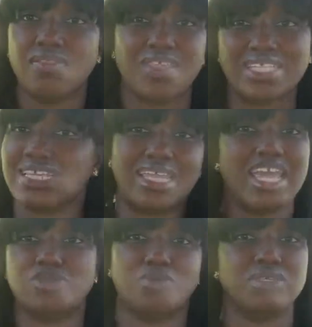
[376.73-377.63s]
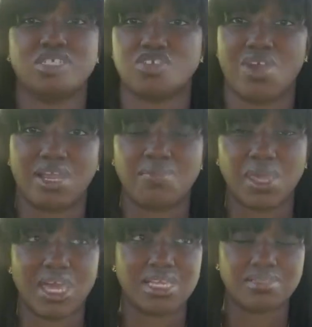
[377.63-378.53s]
That's not the case with business credit,
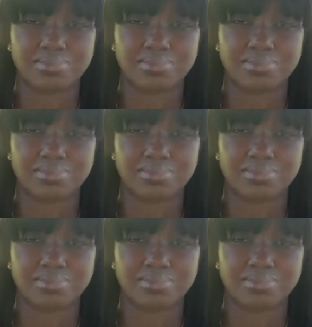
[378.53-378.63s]
because,